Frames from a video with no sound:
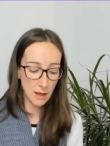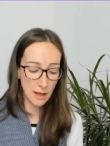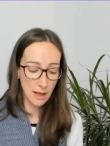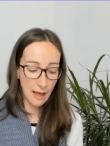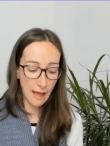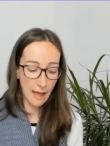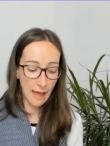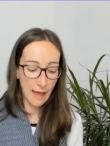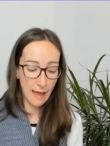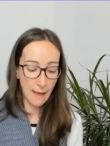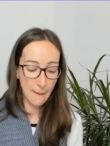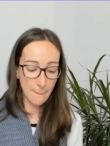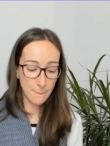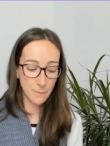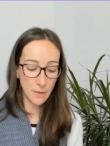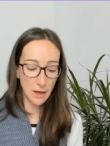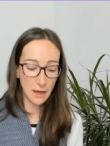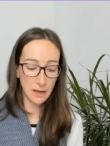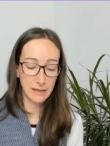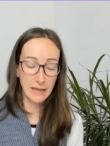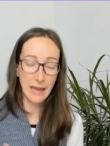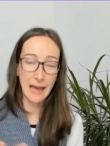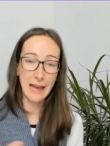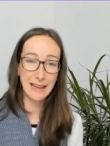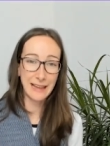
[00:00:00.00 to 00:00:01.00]

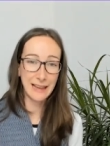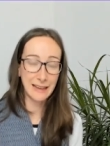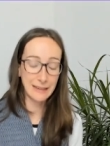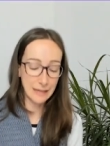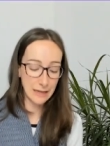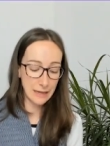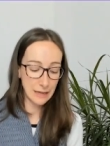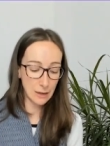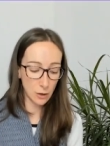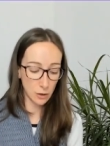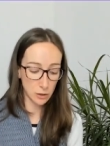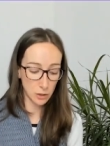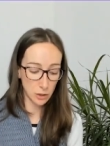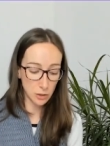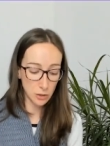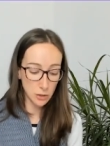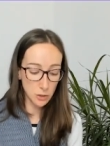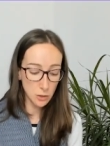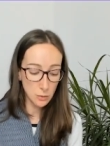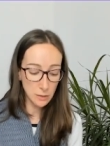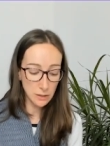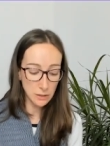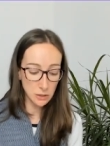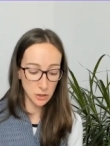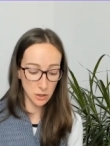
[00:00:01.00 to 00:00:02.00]
a kayaking or
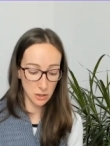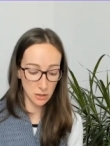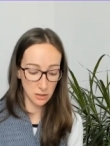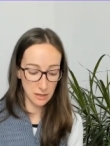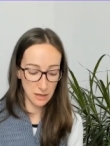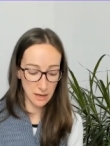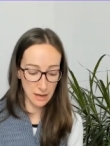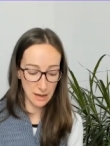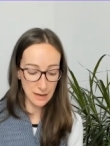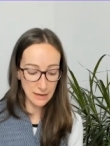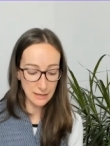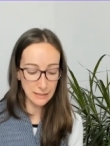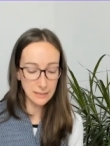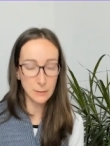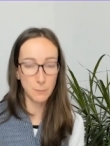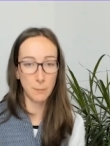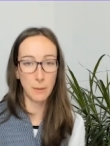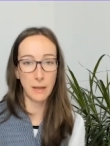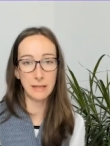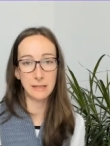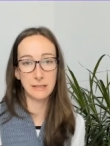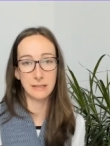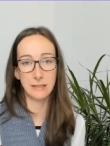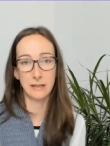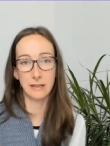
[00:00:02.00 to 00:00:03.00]
canoeing journey
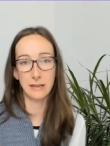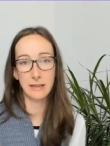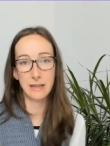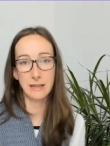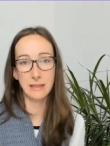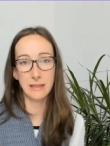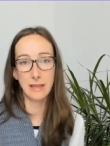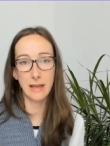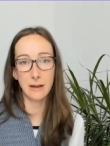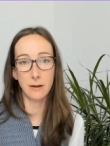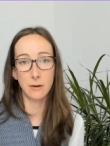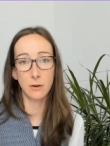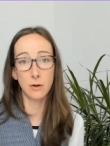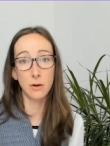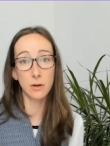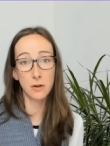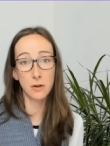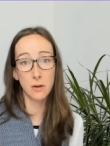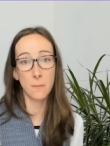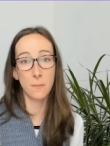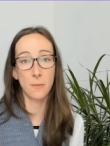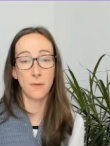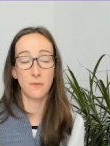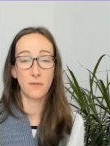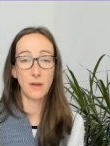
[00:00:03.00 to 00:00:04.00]
independently. Then
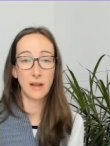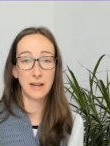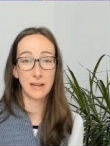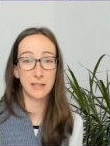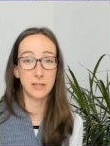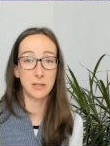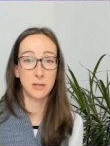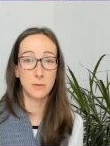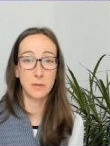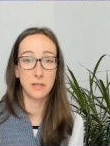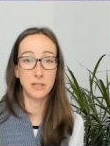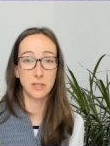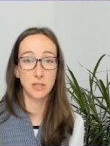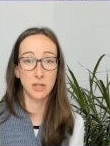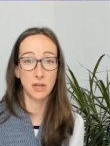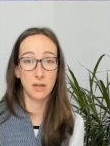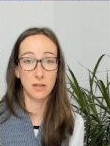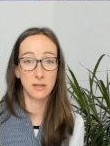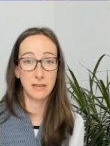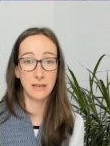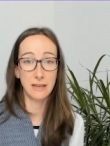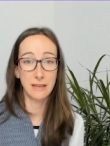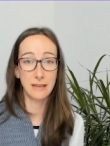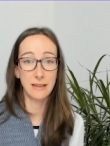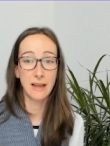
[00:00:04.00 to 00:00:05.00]
look up the Whanganui
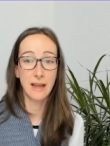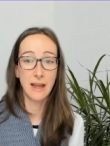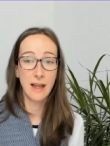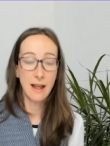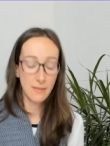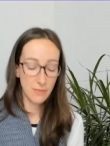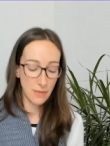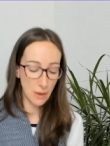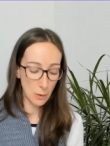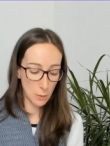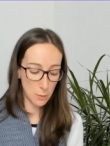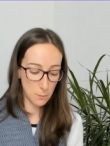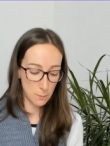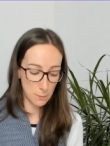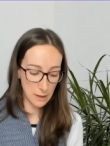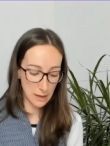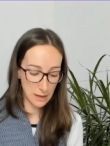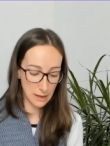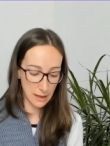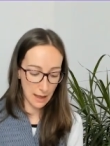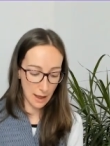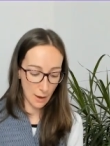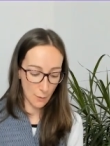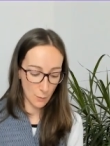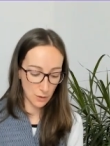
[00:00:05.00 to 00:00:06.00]
journey. That would
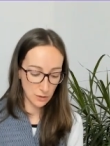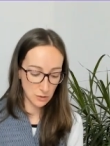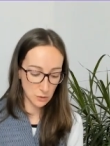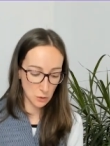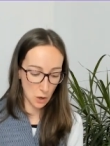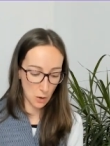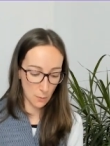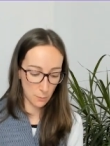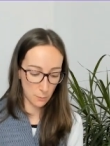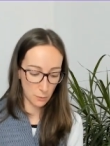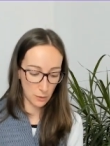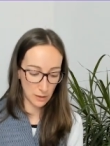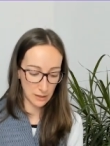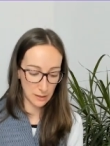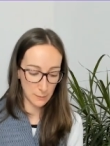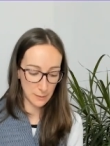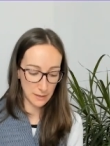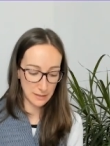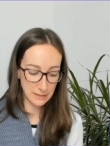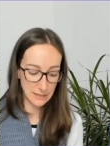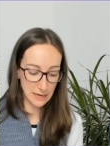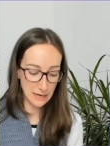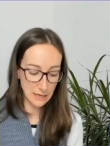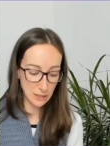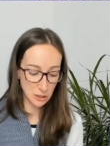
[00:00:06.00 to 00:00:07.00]
be our top
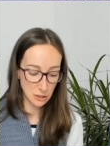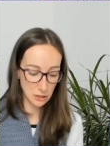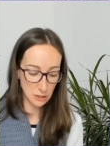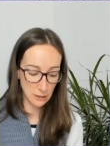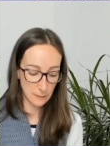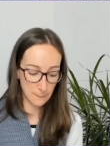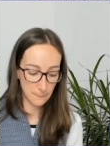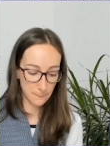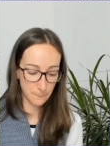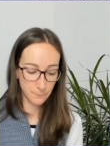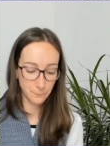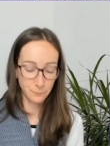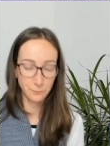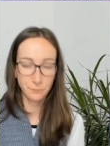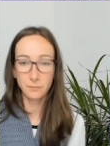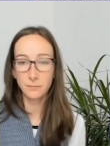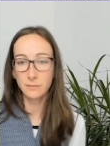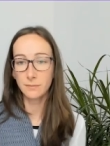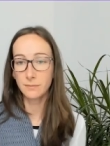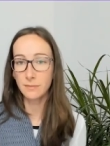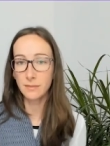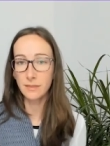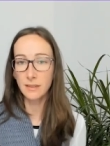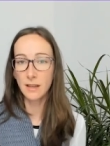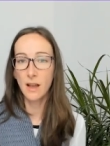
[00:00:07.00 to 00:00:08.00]
recommendation.
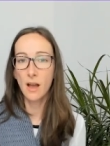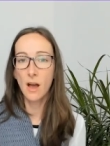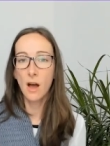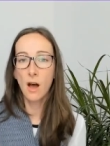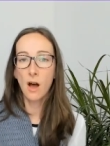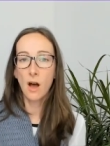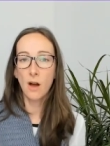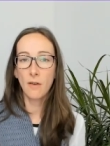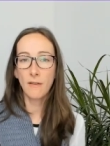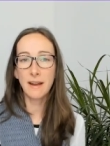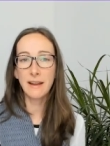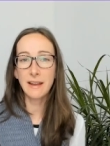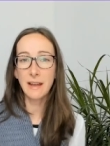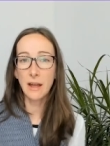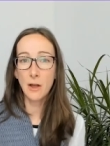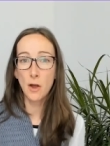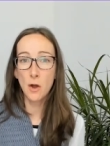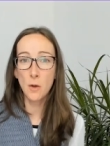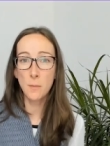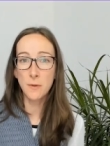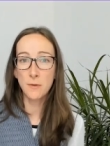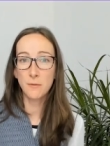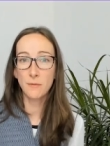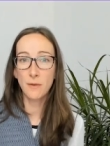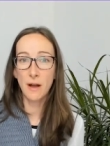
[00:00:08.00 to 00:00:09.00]
Alright, I
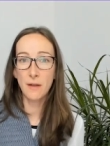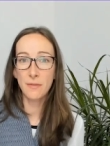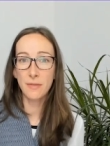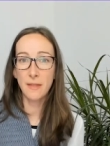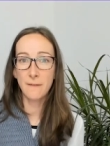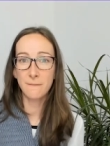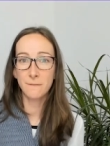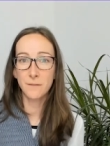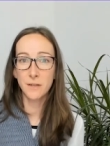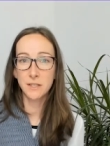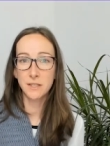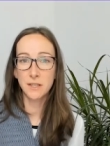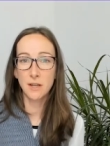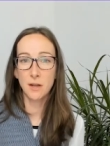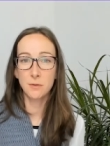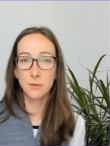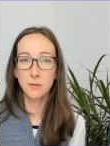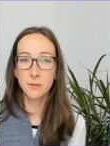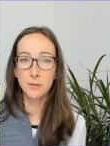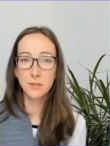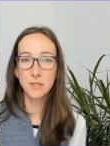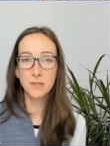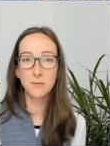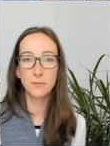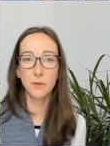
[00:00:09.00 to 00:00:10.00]
hope you found that video
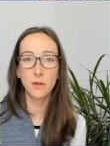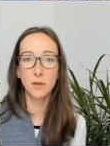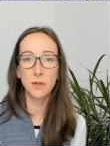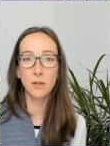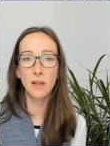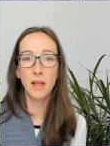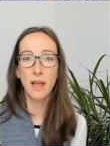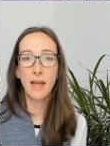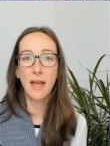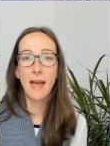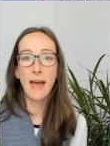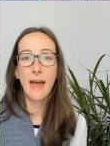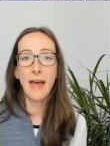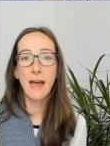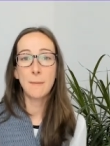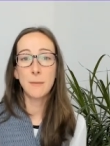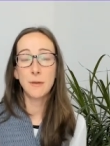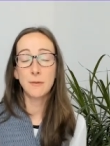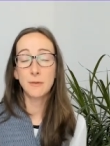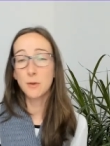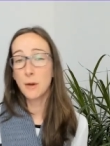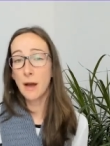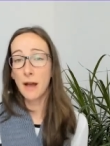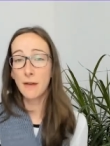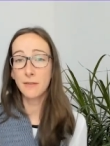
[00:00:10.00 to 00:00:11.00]
useful, and
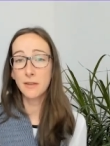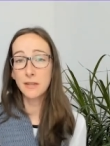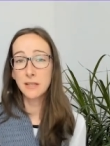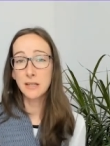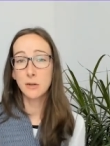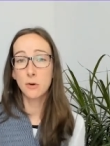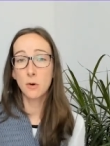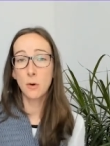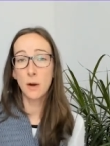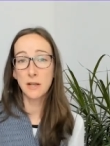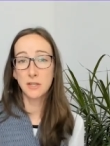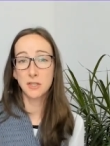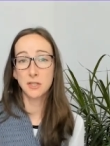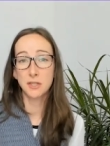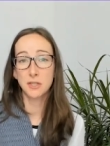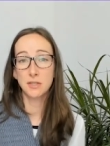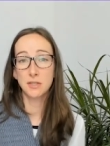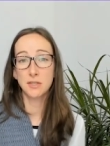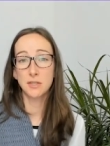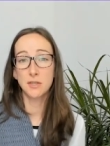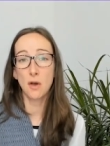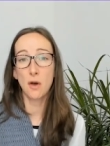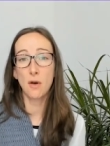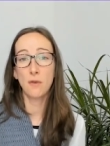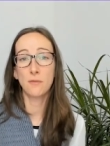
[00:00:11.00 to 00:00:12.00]
if you have any
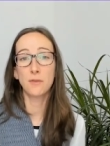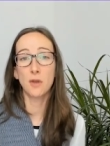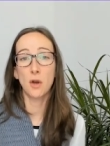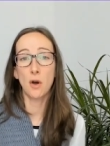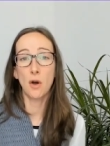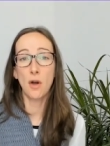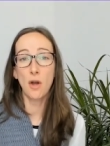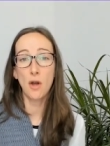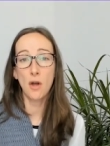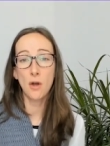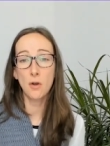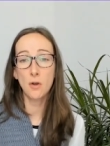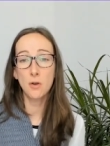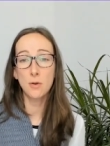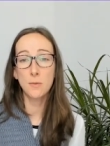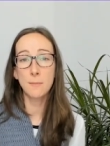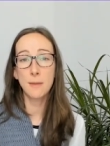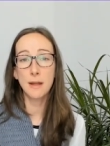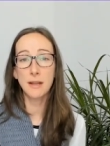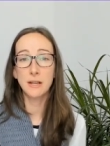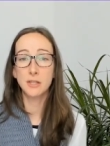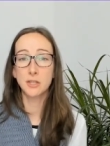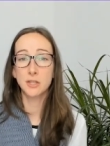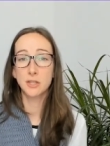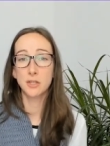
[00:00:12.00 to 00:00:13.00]
questions of your own,
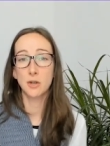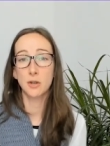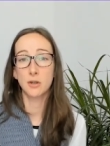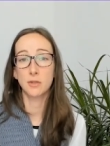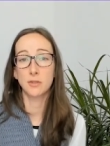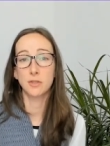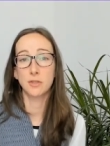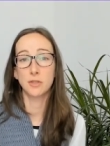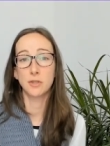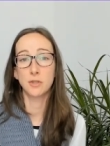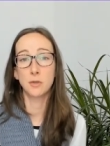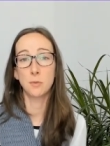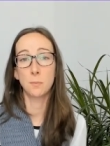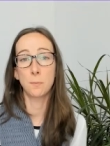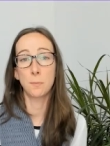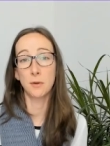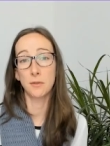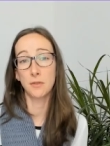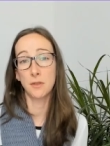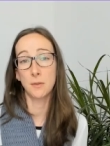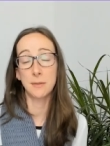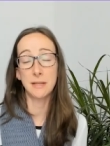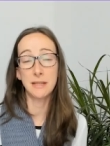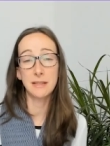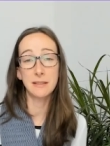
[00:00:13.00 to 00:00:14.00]
make sure to
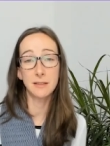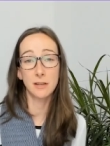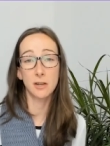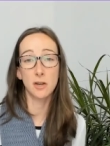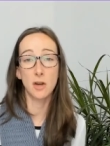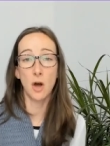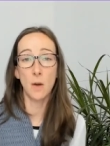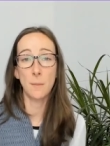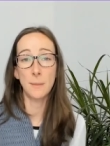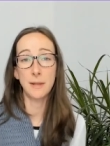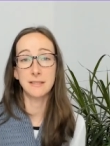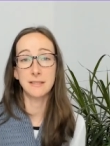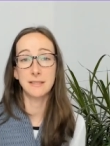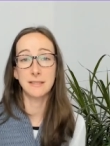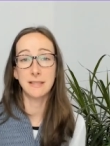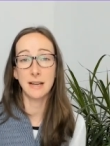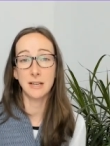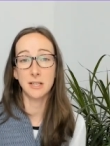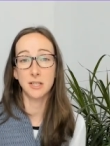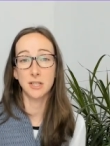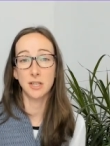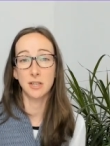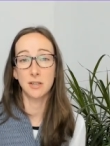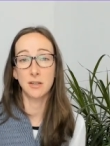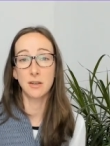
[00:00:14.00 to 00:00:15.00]
put them in the comments
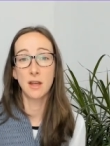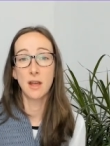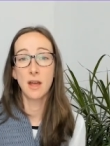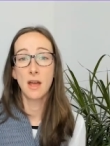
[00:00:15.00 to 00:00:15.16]
section